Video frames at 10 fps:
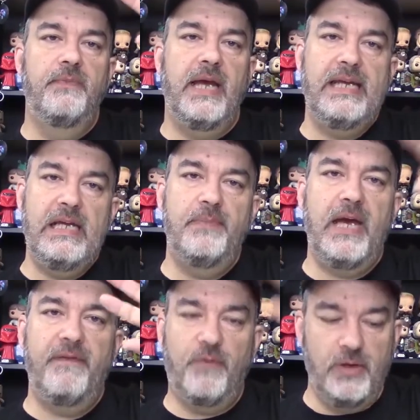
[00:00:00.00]
and
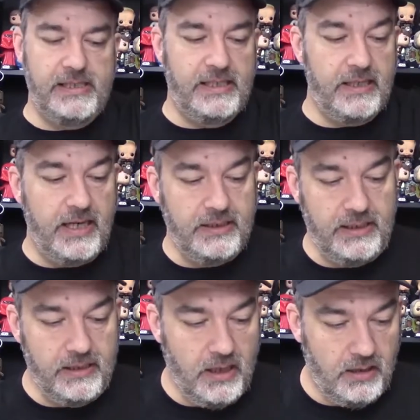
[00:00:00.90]
eBay $14 to
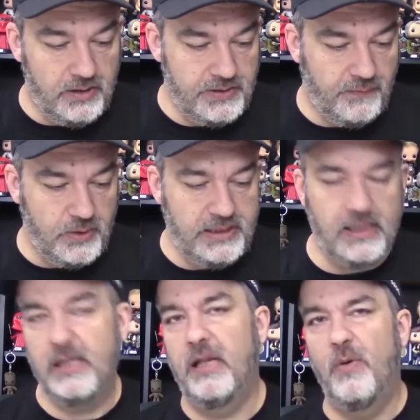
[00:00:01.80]
$19,
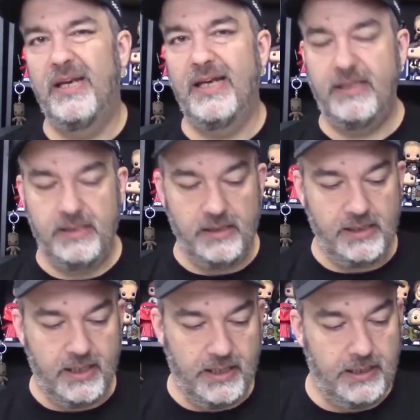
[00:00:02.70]
$14 on the low end, $19 on
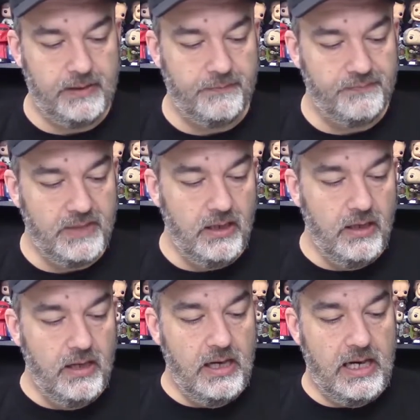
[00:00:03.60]
the high end.
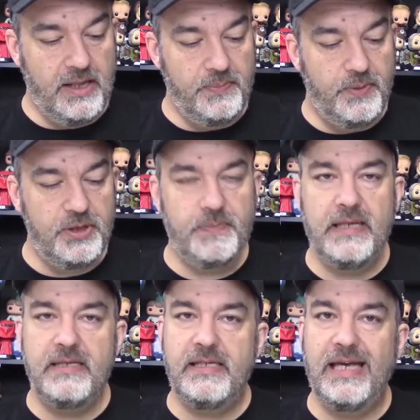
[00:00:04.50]
The push
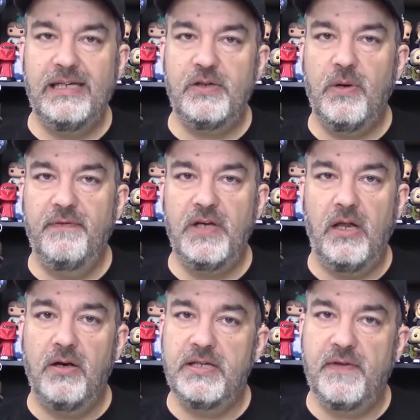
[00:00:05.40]
pins, $10 to
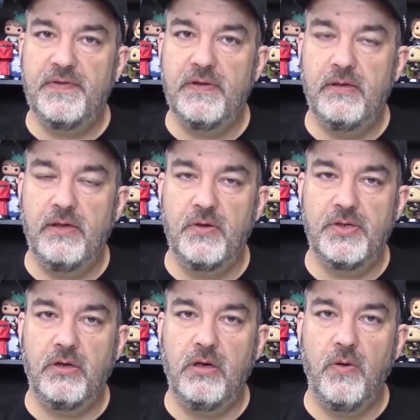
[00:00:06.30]
$12.
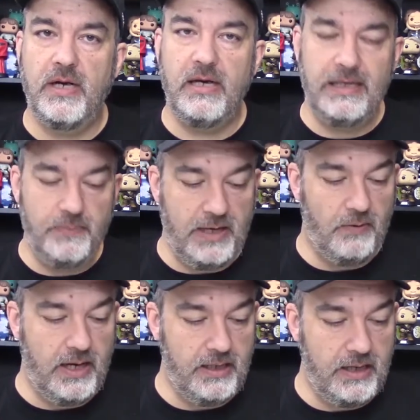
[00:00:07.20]
Those are going on
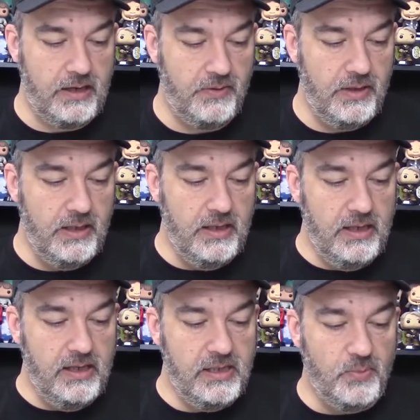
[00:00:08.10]
eBay right now.
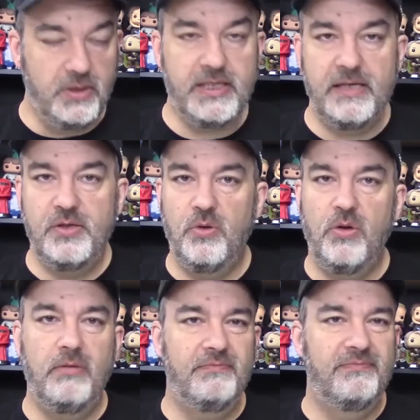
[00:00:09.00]
The
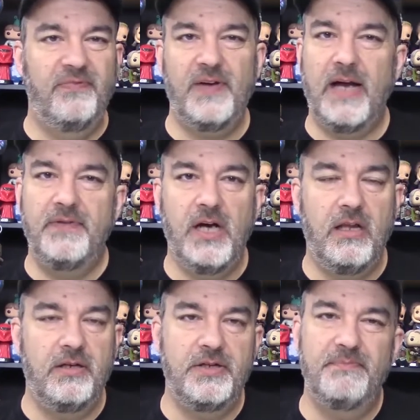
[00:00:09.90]
multi-tool,
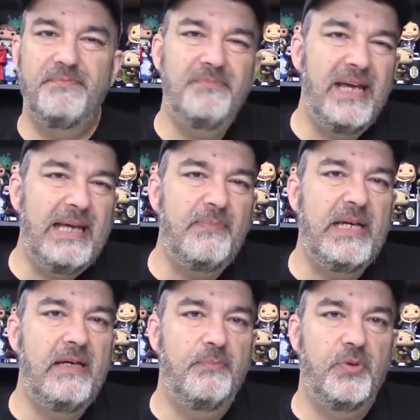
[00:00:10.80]
$5,
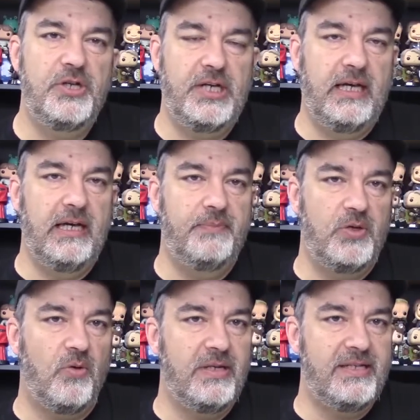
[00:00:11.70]
maybe pushing it up
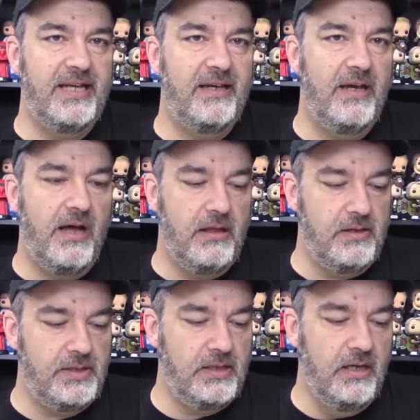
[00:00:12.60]
towards
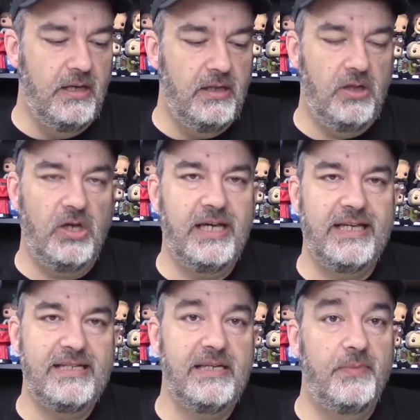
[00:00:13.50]
$10, looking
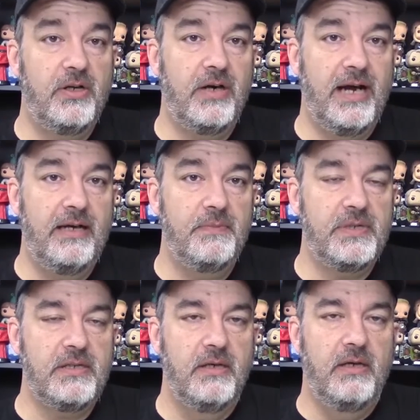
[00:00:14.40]
at similar
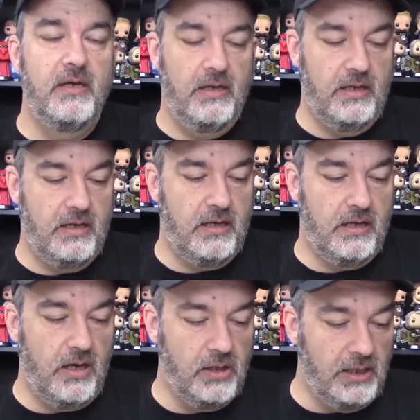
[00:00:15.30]
items
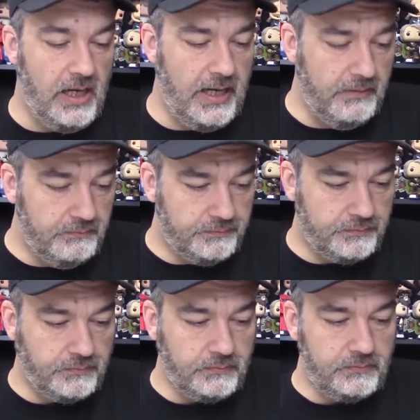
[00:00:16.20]
online.
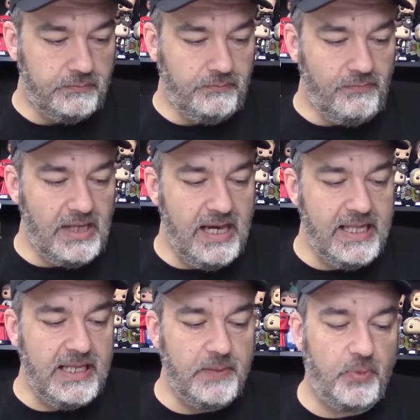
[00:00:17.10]

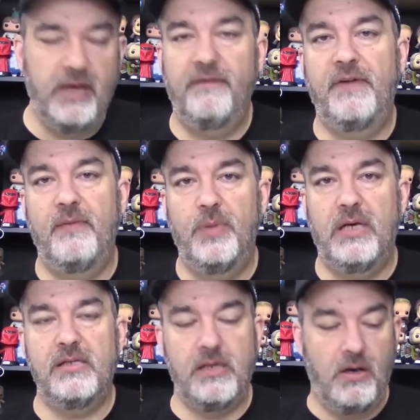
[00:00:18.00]
And then the print,
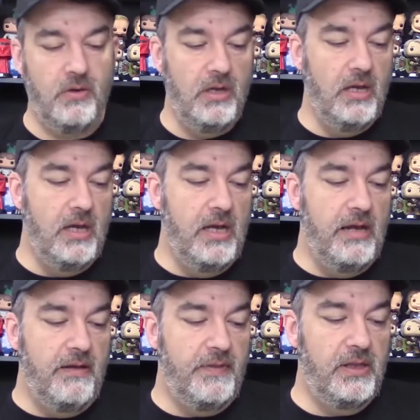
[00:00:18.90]
$5. So
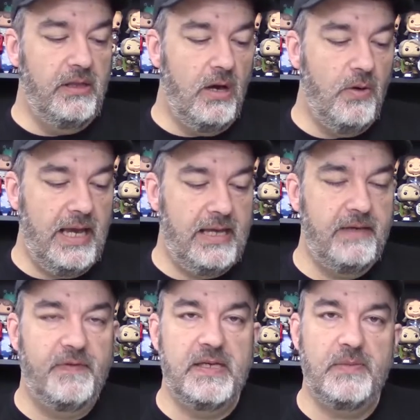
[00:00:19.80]
the low end
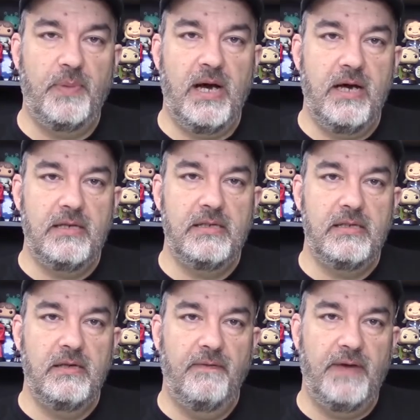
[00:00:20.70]
of this
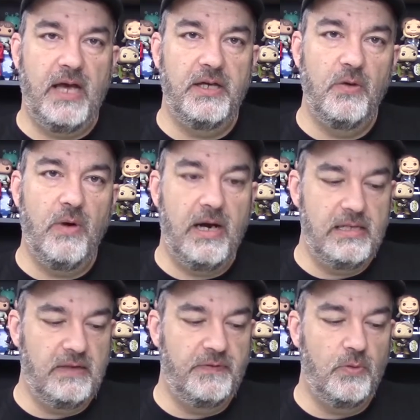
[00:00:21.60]
box,
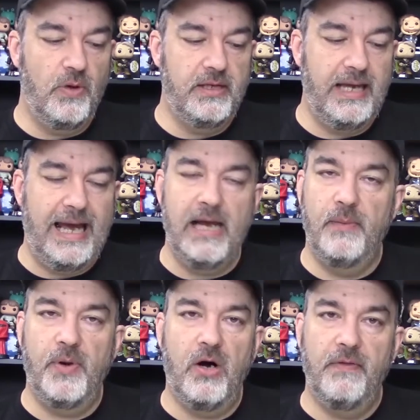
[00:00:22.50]
value-wise, if you want to add
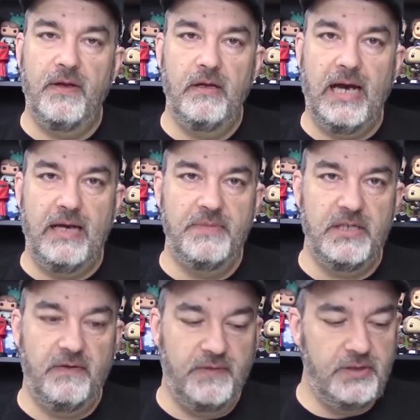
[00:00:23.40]
up all the items
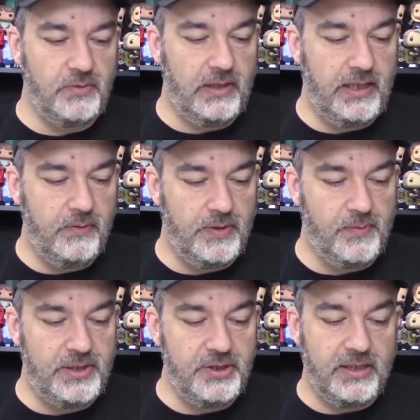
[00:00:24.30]
individually with
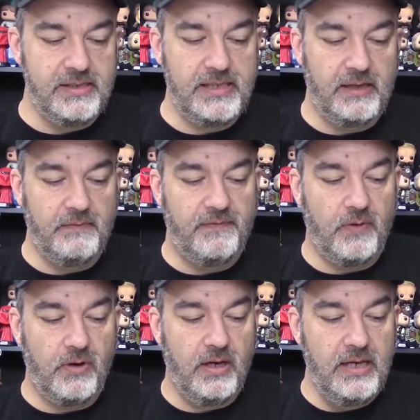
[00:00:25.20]
what you can sell them
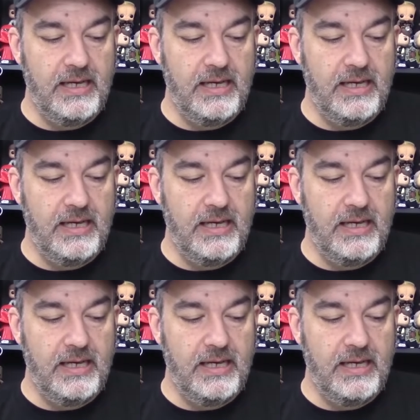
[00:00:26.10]
for,